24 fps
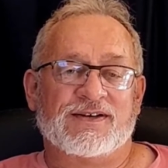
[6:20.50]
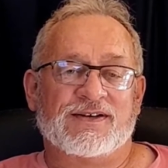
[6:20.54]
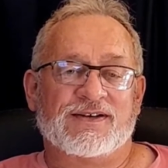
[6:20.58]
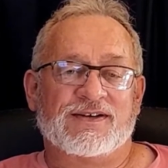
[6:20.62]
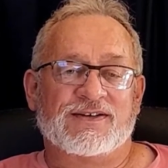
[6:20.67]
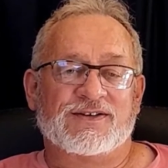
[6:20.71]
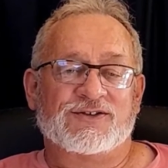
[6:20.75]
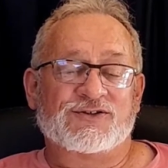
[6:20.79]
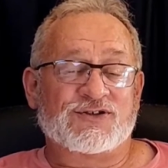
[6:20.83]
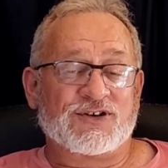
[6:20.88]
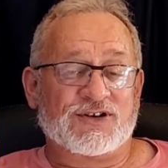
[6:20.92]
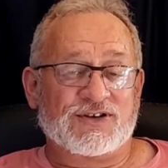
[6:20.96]

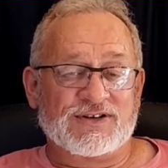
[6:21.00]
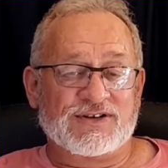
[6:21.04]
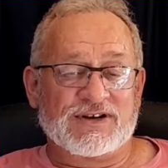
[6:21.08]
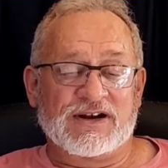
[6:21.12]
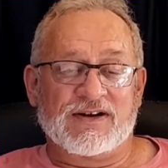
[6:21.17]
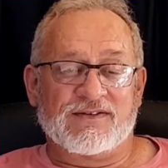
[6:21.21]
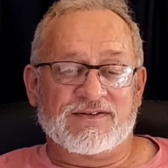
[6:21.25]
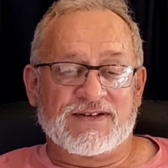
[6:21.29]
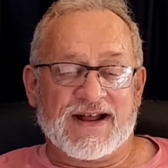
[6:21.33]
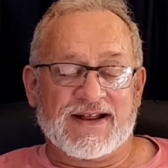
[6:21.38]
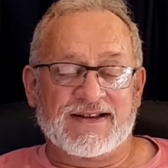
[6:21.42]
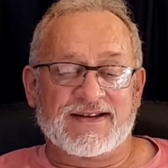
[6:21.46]
Children
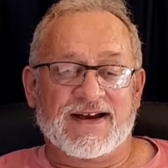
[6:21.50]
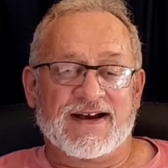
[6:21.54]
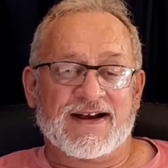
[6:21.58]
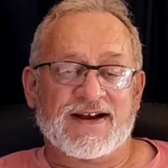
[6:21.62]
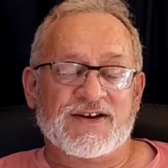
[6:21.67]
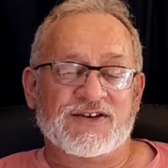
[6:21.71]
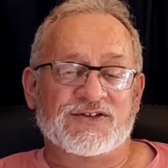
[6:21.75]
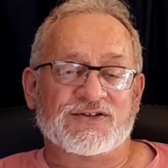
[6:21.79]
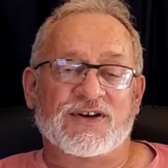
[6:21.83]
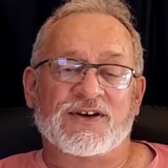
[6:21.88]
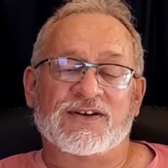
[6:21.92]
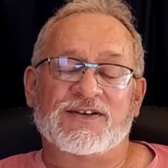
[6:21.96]
of that
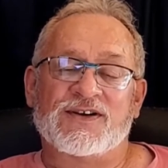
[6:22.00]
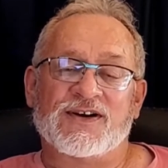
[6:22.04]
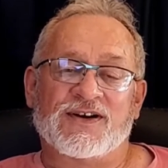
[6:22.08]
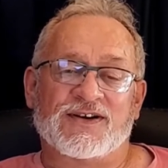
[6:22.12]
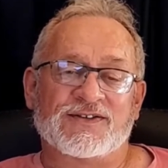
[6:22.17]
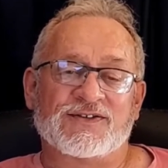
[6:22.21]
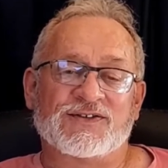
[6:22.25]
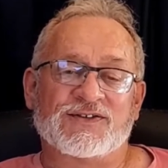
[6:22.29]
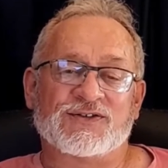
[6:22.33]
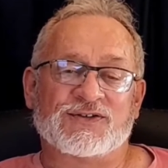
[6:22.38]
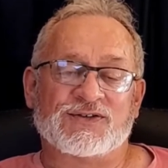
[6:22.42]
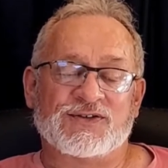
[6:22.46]
age are
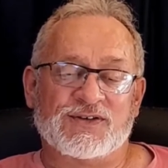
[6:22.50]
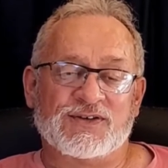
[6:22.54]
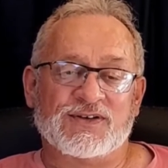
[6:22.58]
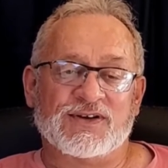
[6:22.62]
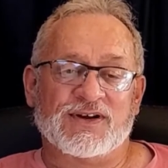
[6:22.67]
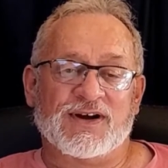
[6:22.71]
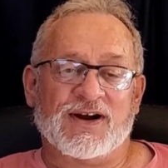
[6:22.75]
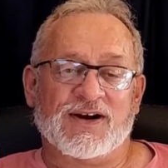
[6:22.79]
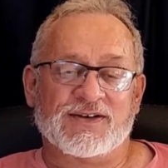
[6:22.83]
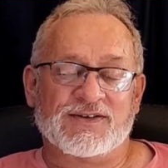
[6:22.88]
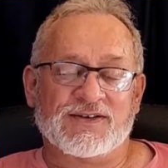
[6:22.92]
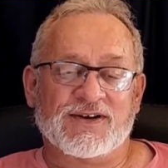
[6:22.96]

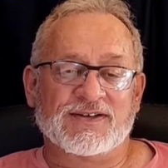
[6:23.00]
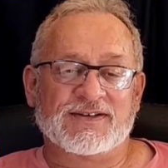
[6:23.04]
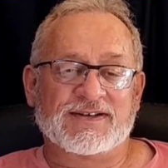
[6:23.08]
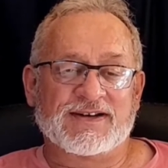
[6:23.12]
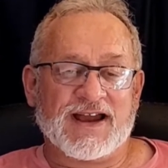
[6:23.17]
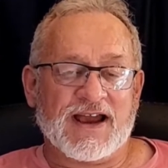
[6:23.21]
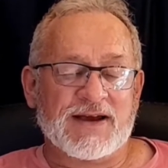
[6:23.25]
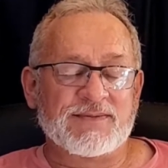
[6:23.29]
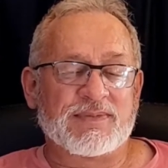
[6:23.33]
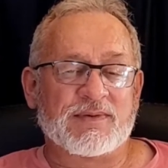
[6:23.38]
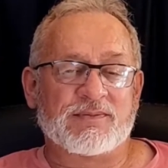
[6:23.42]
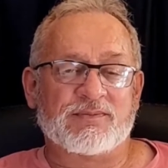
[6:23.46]
not
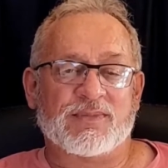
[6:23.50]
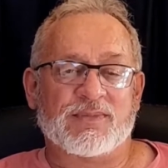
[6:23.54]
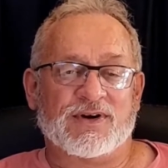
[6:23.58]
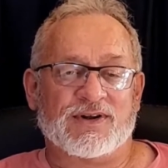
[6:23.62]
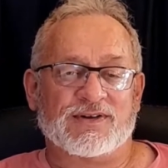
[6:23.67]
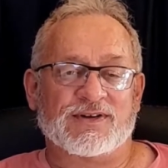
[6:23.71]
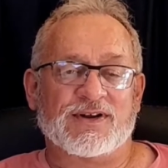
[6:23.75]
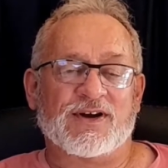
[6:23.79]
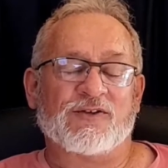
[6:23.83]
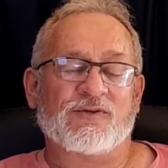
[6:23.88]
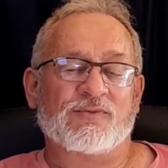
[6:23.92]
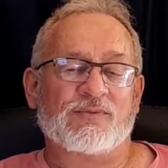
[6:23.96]

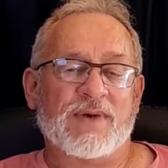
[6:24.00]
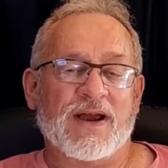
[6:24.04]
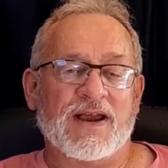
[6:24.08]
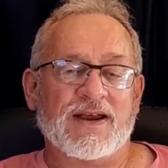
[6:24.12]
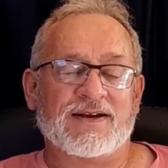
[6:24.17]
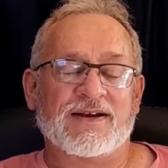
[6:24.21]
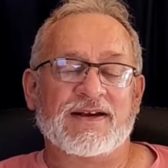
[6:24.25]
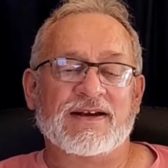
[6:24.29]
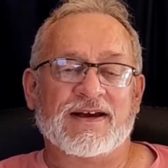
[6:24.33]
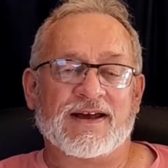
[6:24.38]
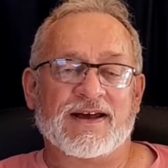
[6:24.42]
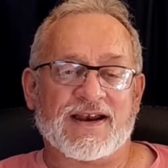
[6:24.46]
capable of
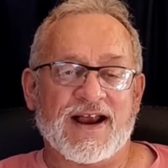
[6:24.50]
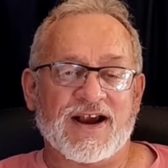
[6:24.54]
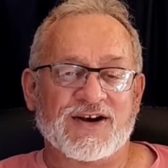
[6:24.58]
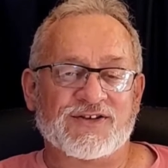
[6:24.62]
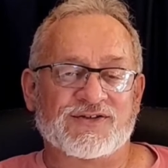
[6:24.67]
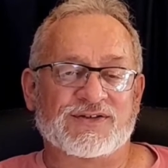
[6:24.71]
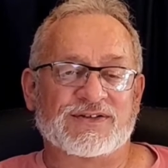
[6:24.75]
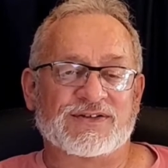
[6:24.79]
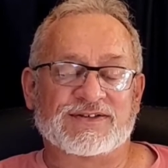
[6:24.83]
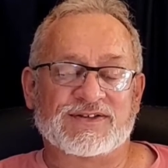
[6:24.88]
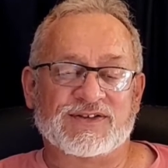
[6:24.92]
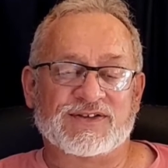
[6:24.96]
making
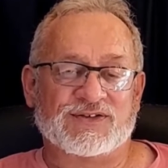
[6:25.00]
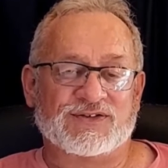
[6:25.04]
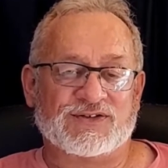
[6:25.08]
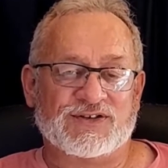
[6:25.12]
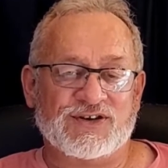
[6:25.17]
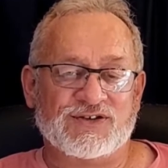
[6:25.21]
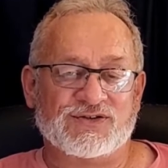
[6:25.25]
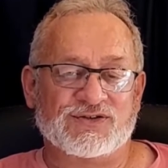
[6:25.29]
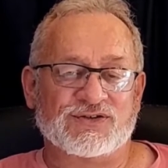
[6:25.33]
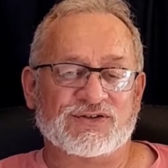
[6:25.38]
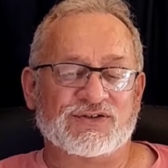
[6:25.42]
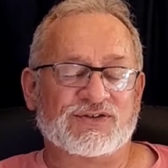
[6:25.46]
rational decisions.